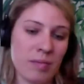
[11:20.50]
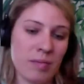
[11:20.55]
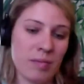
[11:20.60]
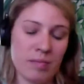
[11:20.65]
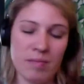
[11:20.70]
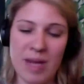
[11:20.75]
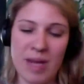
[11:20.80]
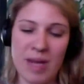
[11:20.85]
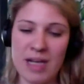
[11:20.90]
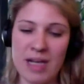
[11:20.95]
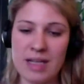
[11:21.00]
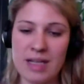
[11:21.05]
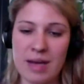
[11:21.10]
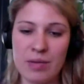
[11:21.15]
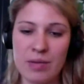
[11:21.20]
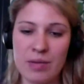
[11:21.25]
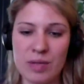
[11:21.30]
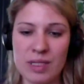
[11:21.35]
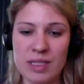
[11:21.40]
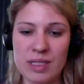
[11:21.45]
many
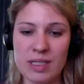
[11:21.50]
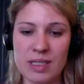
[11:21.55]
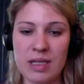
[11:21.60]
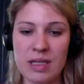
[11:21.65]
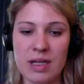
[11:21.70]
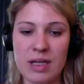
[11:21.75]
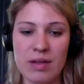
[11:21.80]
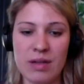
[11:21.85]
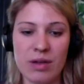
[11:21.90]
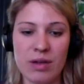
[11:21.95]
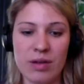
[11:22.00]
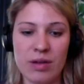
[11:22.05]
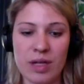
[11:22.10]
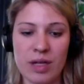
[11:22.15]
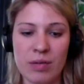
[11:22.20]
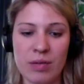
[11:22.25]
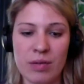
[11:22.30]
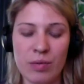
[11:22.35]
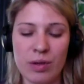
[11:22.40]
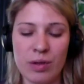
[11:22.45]
times we see that
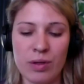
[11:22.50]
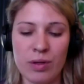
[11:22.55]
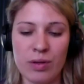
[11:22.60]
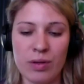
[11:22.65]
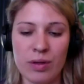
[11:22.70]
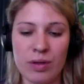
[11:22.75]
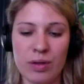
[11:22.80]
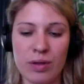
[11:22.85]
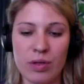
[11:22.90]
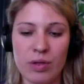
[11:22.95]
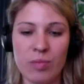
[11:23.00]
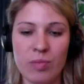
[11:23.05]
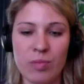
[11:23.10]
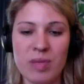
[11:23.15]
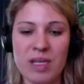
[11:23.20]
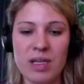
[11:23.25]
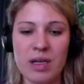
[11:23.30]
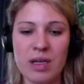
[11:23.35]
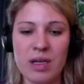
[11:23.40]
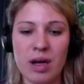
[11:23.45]
there'll
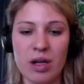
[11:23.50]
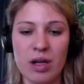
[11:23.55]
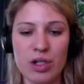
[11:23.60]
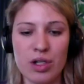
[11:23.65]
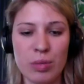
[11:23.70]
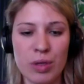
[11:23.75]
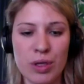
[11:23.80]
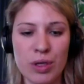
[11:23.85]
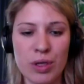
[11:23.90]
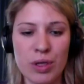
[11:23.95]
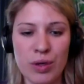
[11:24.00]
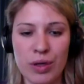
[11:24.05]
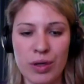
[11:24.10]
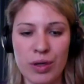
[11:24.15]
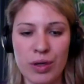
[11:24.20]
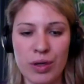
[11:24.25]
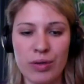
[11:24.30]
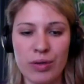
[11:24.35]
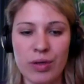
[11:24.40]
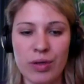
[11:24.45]
be an
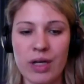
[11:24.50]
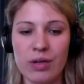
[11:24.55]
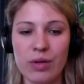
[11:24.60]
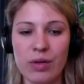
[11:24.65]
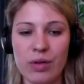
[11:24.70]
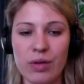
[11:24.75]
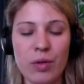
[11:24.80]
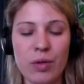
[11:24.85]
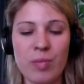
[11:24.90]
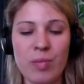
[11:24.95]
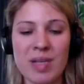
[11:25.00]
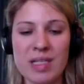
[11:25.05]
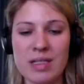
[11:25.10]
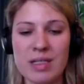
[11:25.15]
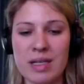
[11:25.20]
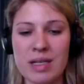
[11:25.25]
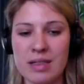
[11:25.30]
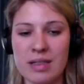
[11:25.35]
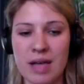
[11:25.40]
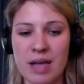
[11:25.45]
entrepreneur who create a local
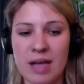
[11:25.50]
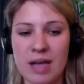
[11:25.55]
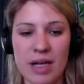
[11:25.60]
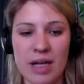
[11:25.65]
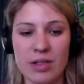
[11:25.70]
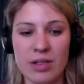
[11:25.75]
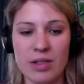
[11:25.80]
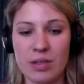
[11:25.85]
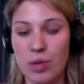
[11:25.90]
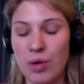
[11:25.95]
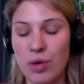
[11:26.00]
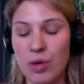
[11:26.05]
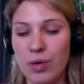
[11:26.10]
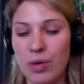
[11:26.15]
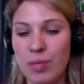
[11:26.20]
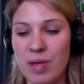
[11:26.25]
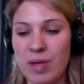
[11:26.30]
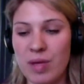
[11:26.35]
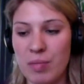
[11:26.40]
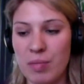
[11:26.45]
business, hire some
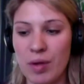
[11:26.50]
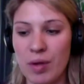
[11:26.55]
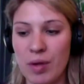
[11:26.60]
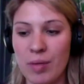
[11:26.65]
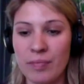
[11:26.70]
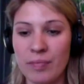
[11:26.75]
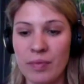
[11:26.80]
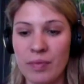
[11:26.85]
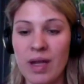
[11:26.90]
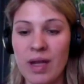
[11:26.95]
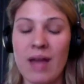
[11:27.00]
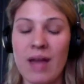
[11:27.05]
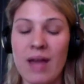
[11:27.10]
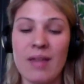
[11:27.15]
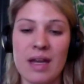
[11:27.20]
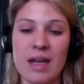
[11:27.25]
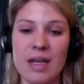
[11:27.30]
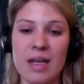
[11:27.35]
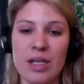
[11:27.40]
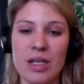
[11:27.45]
local people,
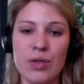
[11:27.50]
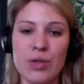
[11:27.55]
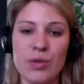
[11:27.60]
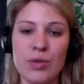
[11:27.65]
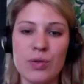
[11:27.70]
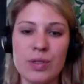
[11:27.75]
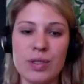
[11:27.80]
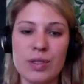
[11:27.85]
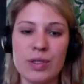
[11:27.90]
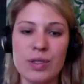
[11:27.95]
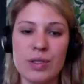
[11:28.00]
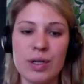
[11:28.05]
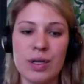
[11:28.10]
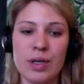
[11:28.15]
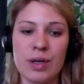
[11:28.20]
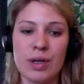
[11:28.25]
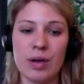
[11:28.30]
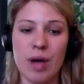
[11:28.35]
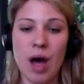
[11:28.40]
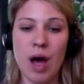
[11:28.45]
and then use
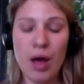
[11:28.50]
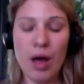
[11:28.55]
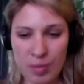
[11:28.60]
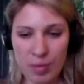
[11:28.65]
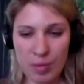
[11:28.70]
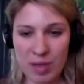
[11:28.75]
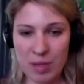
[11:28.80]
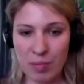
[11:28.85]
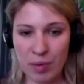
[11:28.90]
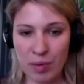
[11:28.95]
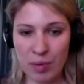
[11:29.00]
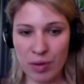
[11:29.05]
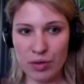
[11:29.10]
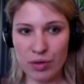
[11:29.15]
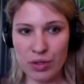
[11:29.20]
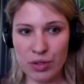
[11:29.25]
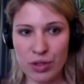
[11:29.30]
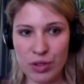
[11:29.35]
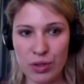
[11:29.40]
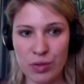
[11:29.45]
other
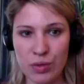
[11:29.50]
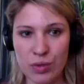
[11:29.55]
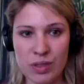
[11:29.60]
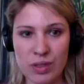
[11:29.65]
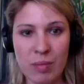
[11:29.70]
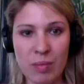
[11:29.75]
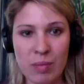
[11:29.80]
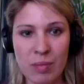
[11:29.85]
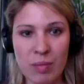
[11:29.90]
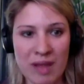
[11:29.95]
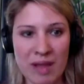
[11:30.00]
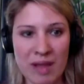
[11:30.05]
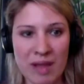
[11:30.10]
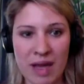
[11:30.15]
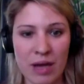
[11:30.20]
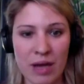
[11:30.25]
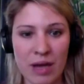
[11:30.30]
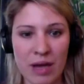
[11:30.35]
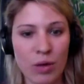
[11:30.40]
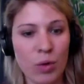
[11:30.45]
people to
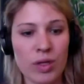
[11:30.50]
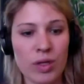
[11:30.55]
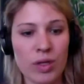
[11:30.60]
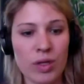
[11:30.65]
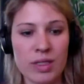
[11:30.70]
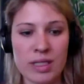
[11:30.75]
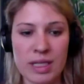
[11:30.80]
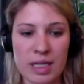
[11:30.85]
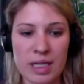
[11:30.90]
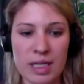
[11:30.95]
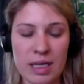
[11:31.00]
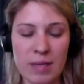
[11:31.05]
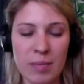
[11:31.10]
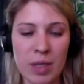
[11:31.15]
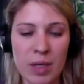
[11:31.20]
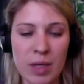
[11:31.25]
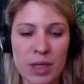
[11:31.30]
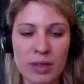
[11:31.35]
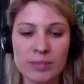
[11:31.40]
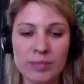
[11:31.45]
supplement that core team,
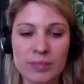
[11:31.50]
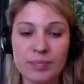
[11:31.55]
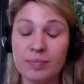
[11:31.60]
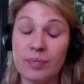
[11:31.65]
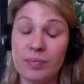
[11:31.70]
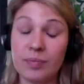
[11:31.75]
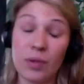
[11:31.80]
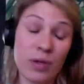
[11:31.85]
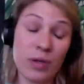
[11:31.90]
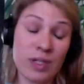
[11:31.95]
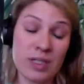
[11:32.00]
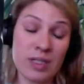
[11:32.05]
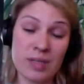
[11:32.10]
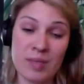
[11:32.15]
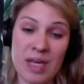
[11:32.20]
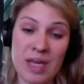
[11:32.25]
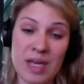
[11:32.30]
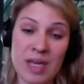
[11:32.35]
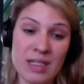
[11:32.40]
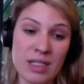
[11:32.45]
or in
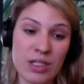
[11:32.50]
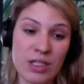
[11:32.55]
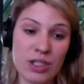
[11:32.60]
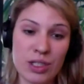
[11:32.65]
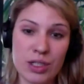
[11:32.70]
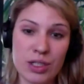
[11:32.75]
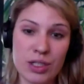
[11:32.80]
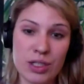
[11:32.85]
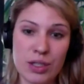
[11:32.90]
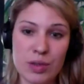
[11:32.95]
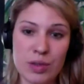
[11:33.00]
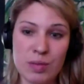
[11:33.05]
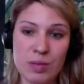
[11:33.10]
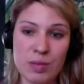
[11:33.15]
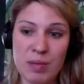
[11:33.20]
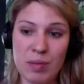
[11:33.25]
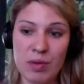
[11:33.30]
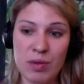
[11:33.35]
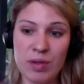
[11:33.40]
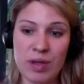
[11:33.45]
some cases just use
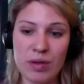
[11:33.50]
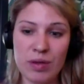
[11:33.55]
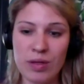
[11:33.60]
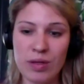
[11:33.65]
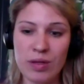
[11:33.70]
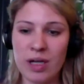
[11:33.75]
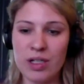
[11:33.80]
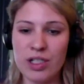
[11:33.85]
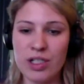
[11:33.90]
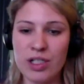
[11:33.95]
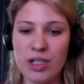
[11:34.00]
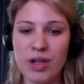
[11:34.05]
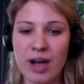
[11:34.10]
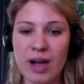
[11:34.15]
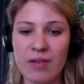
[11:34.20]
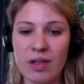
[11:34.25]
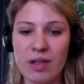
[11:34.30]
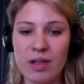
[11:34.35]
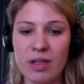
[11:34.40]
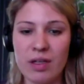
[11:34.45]
people that are
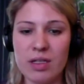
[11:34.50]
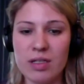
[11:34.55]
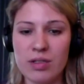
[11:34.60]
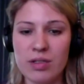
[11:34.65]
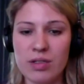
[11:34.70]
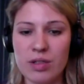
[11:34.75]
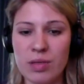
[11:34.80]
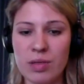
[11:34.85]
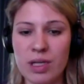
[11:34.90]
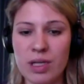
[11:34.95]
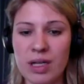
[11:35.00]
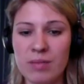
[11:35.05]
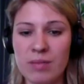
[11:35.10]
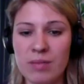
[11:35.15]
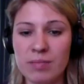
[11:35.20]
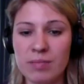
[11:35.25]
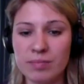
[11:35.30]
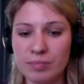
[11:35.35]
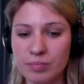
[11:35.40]
geographically distributed